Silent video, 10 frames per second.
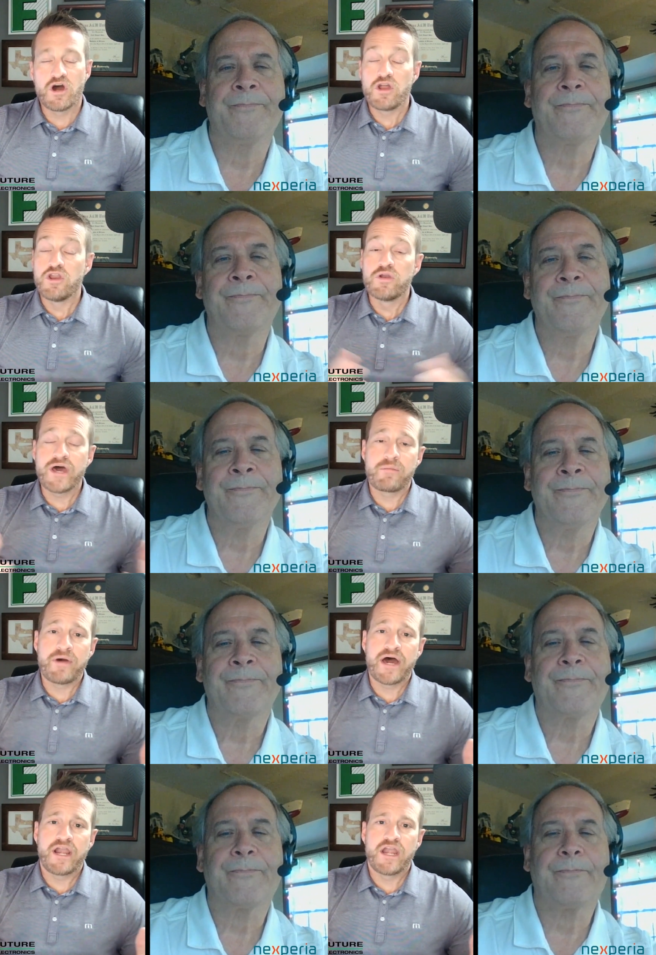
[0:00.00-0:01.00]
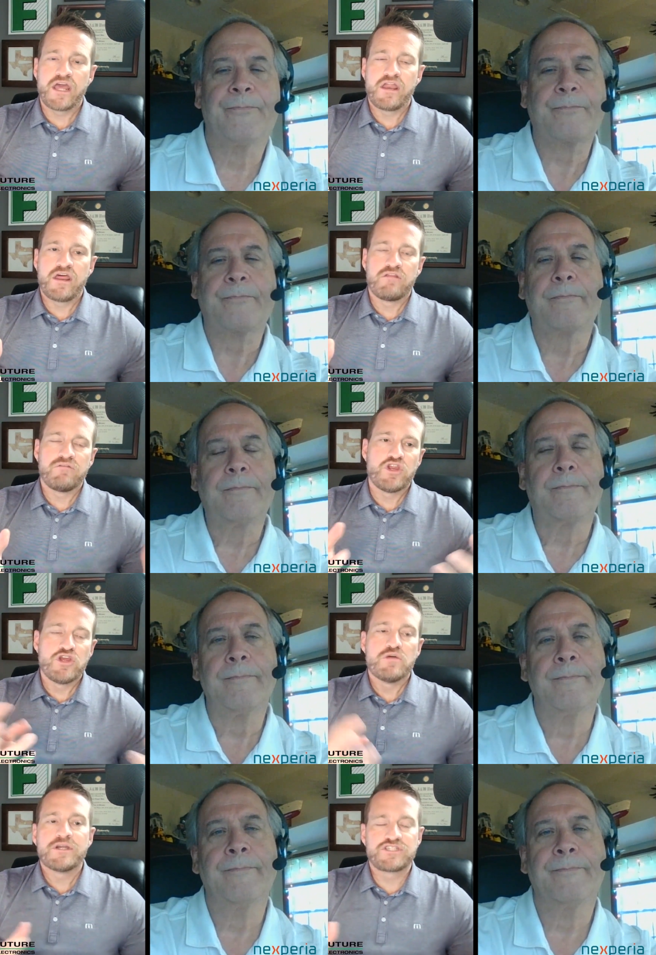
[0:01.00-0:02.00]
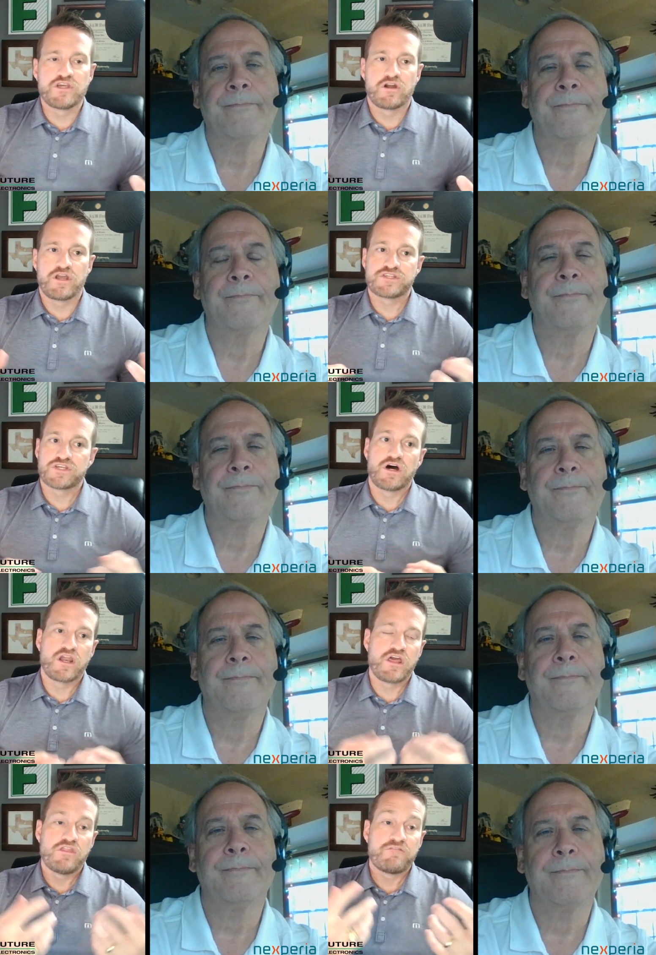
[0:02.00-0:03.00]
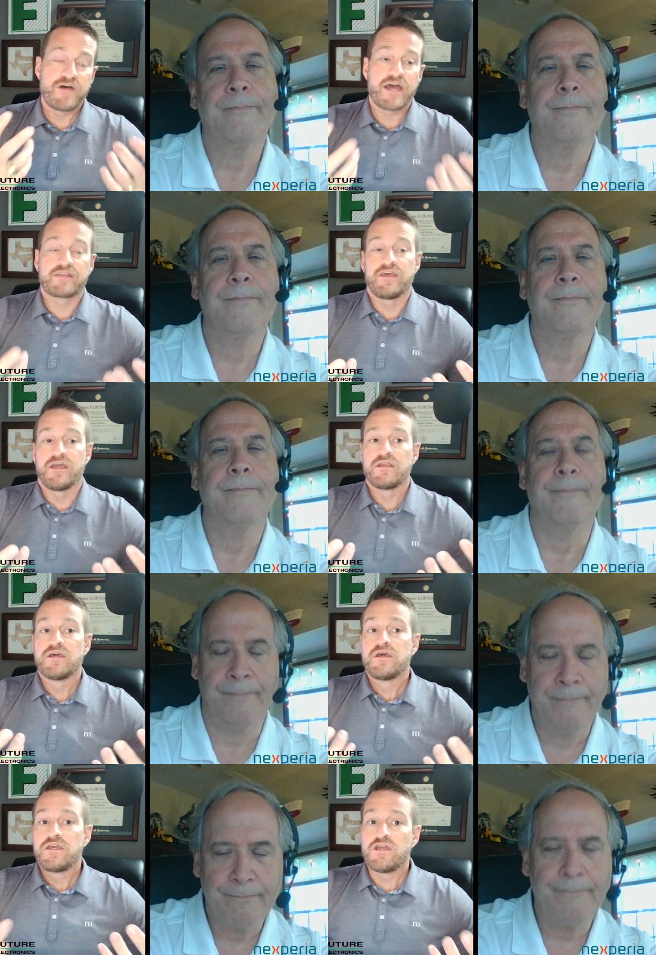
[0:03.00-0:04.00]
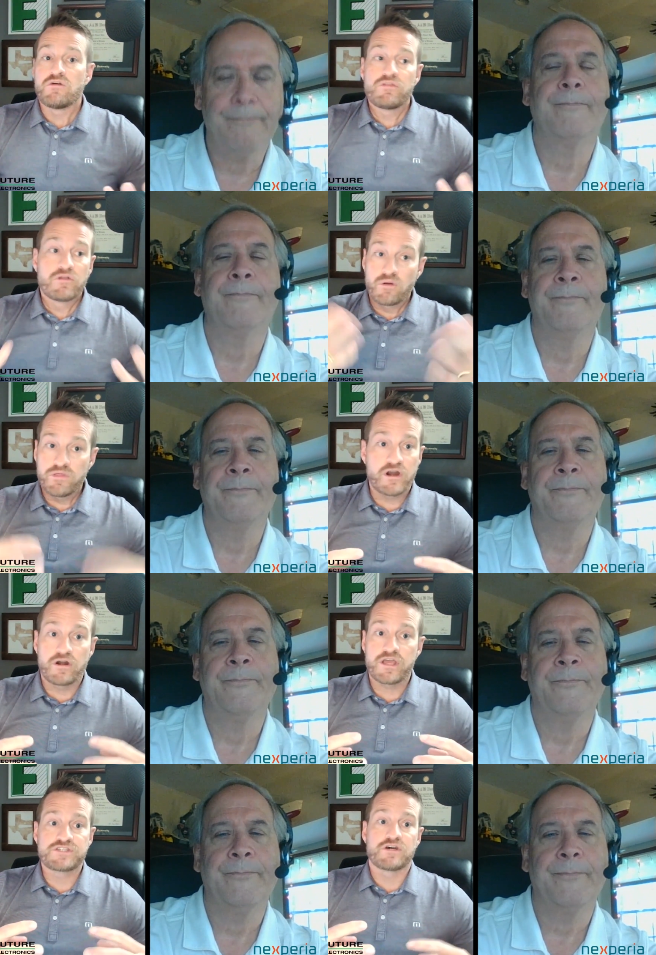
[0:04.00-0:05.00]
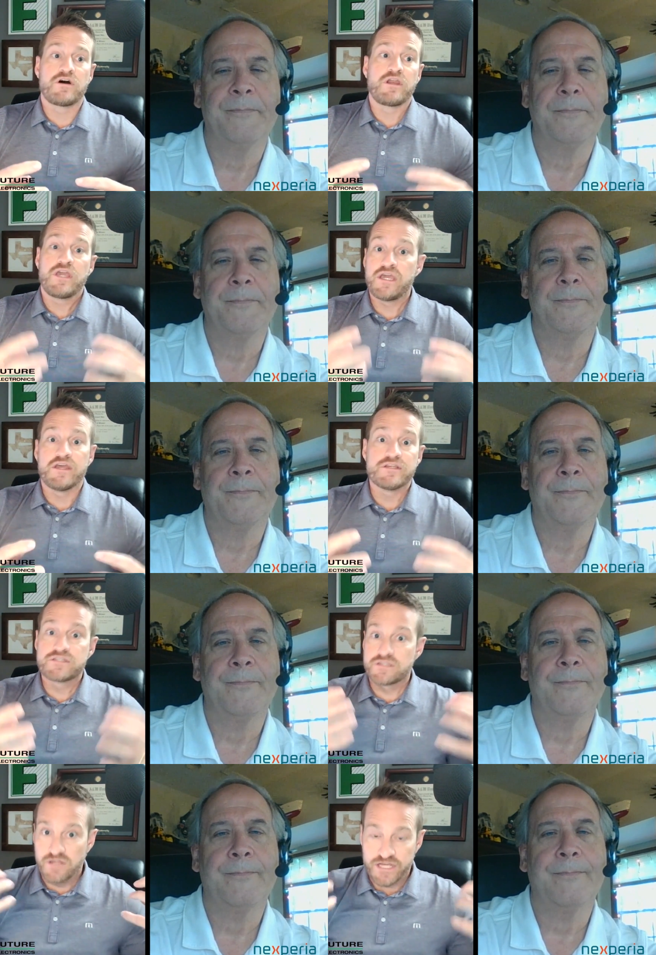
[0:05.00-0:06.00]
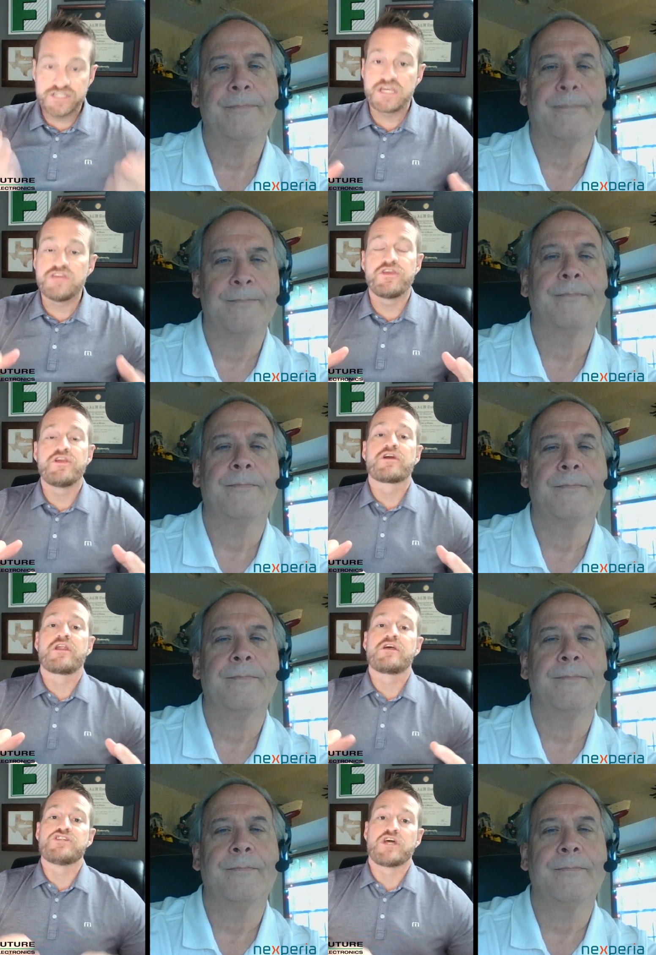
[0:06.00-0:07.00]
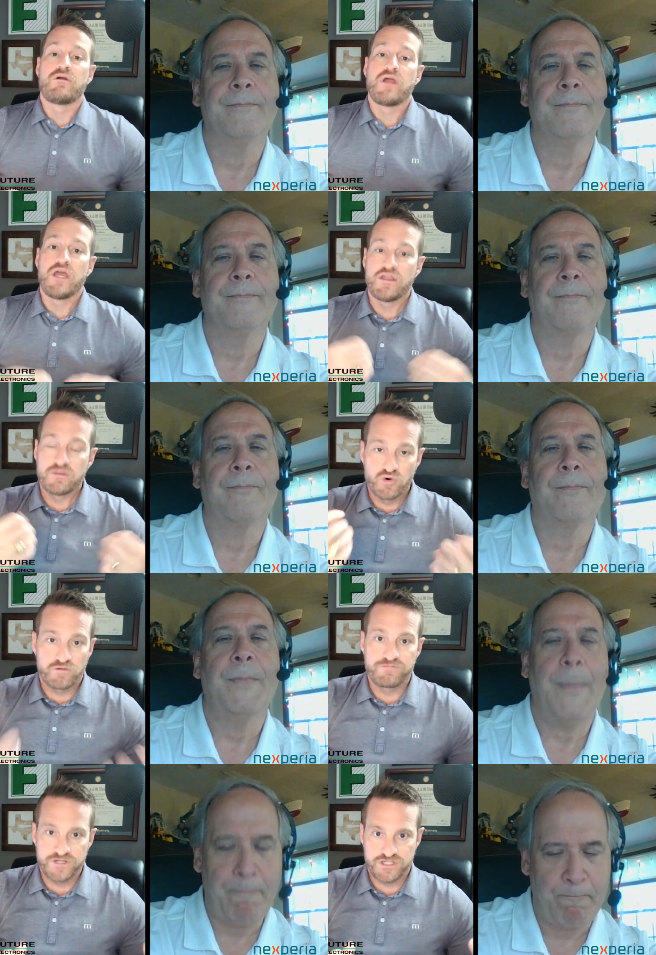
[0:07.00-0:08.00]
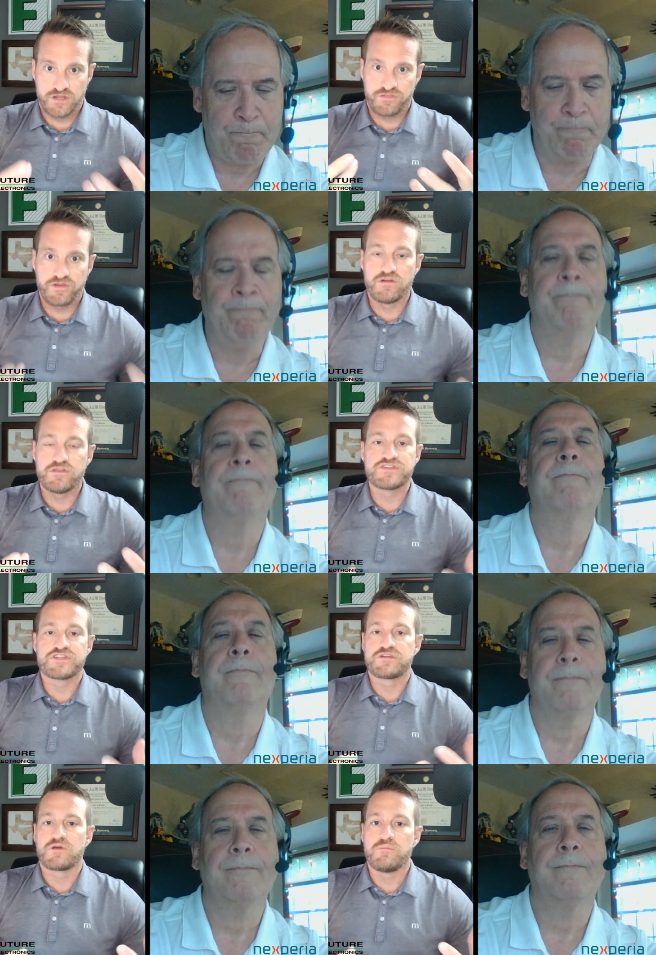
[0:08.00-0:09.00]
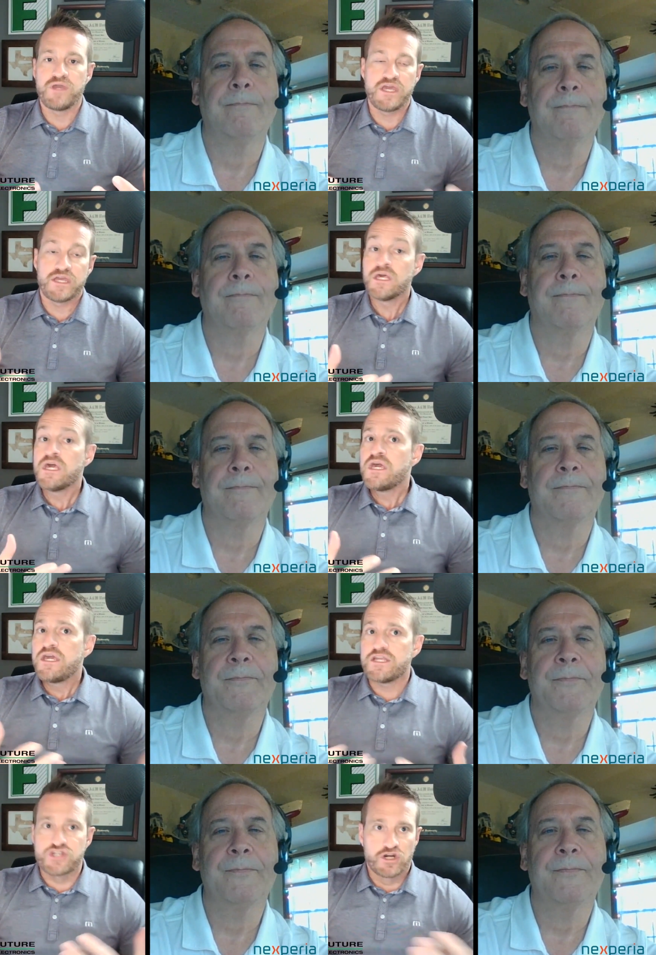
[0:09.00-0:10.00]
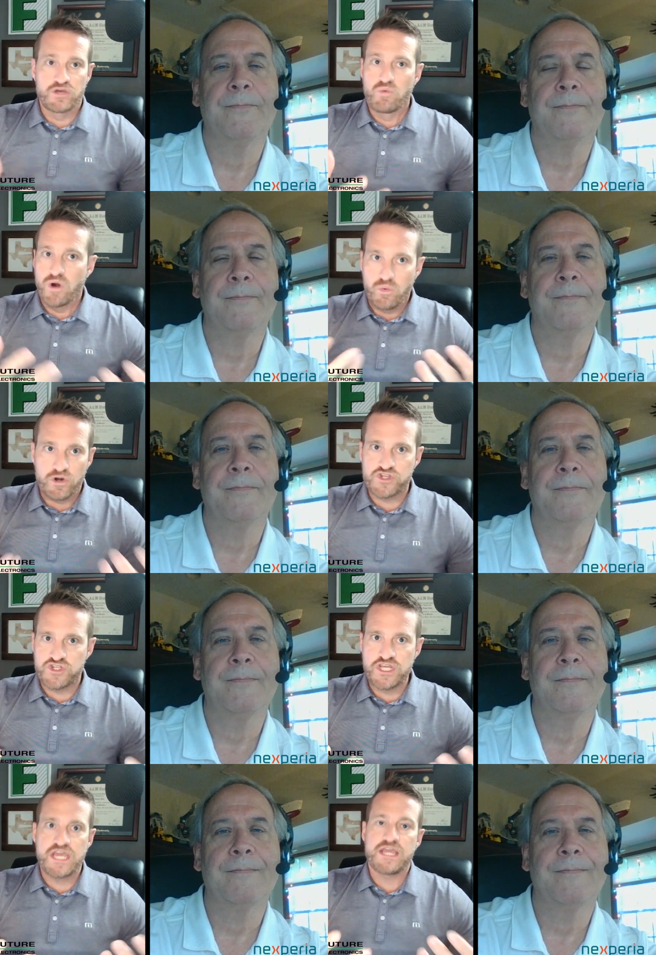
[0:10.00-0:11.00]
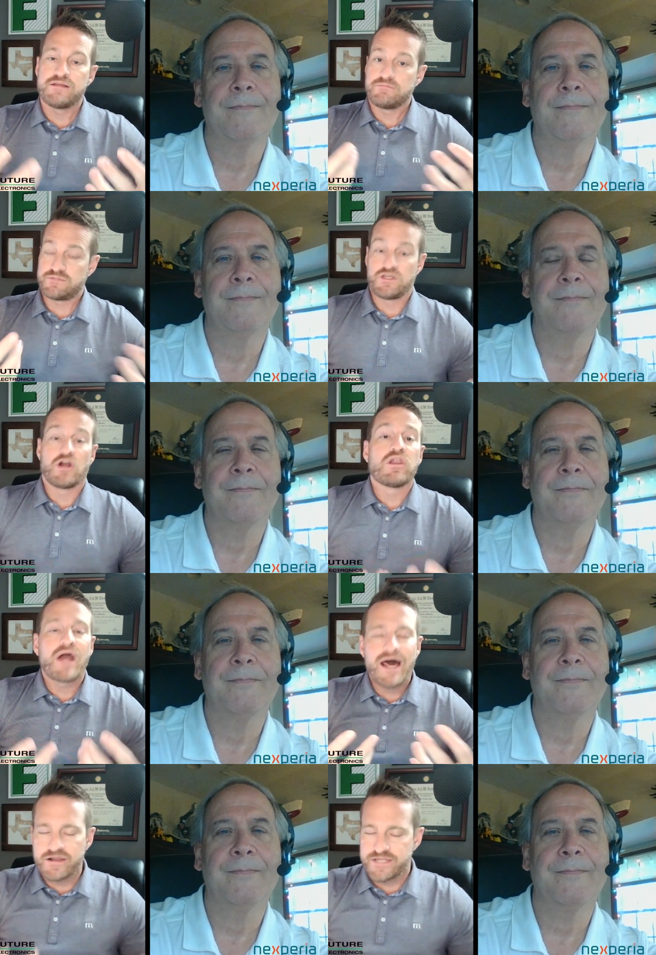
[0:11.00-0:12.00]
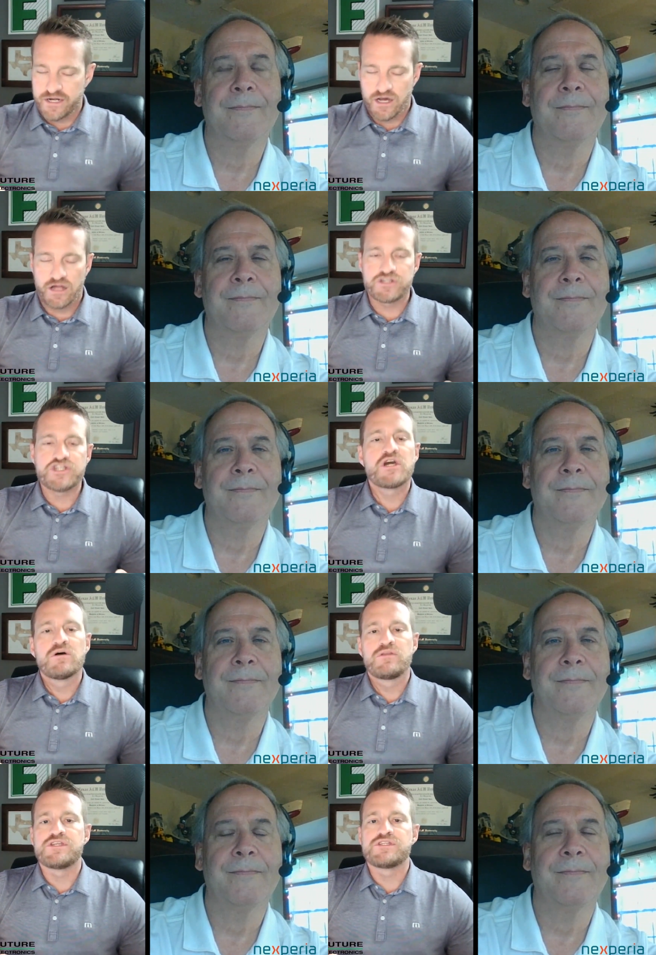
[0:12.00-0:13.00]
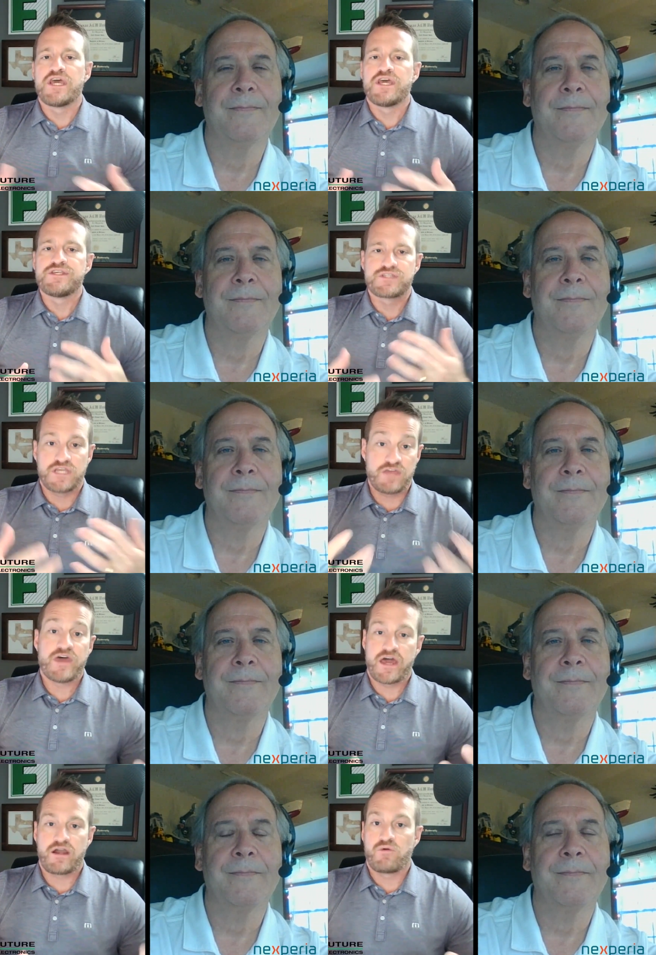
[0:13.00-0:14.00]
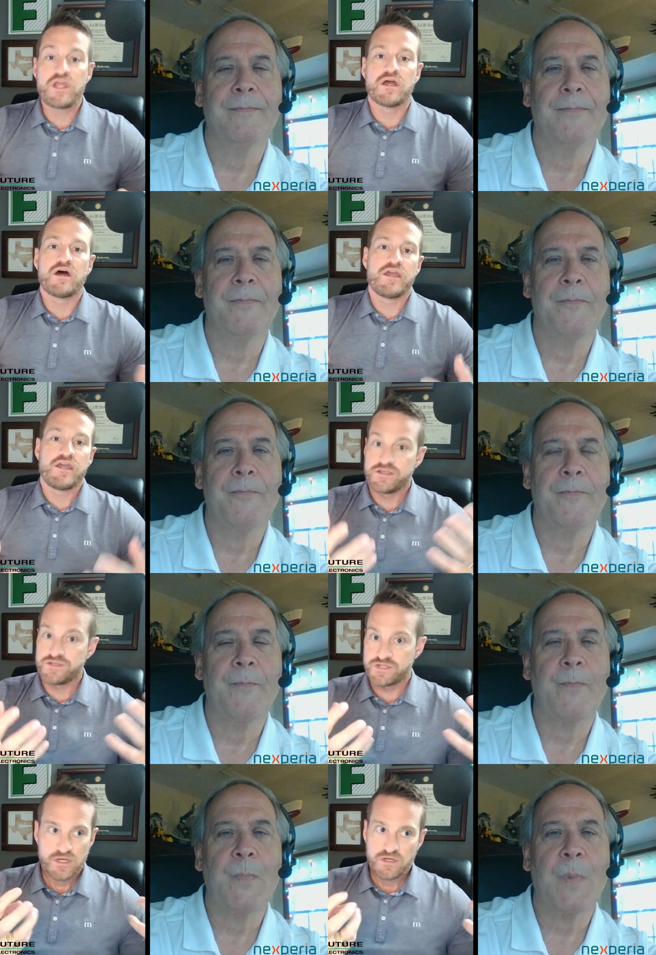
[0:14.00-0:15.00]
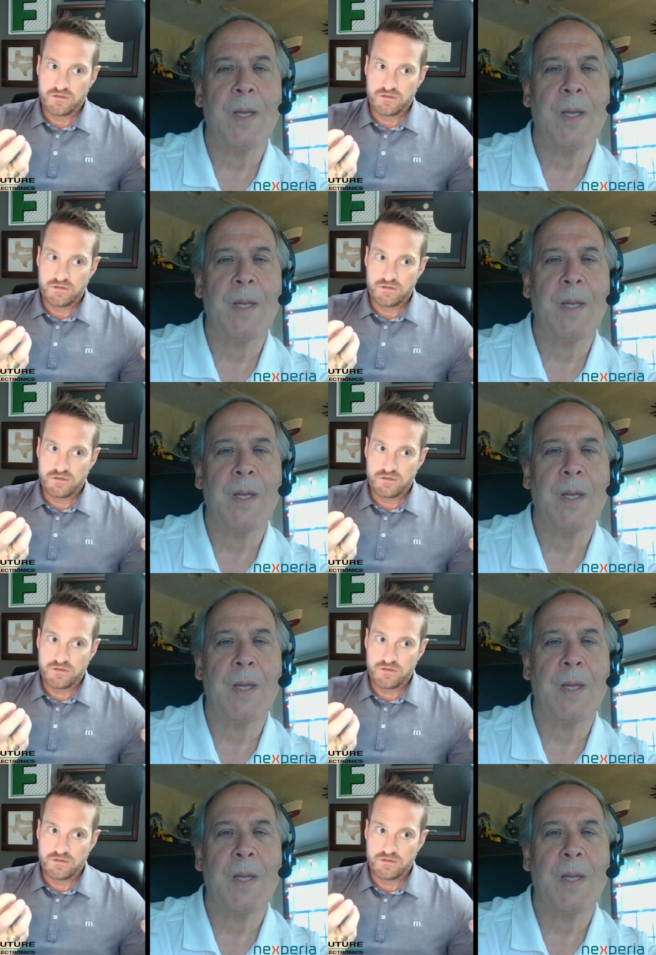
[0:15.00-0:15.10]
Speaker 1: No, no doubt about it. And, and you, you, mentioned the RDS-on and the fact that mm-hmm. you know the lower the RDS-on is, the less heat that you're going to generate, and the more efficient yep. in theory the system could be. And, and certainly where we're seeing a lot of technology go these days in that arena is